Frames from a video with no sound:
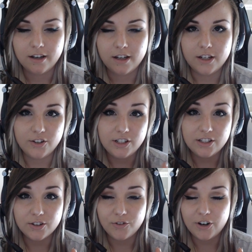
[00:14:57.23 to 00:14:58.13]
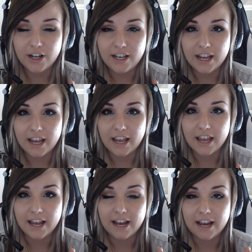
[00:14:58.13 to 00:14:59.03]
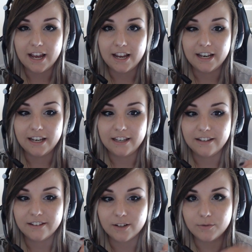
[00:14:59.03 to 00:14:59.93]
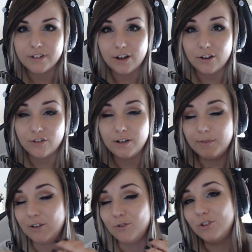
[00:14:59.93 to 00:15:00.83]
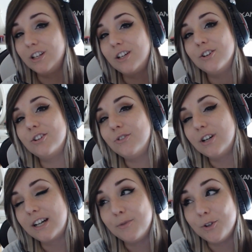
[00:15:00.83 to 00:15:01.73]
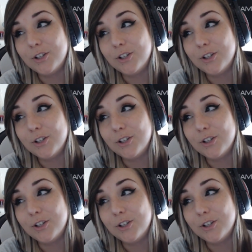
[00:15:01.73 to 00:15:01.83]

cheese over it, and some sour cream and really good guacamole.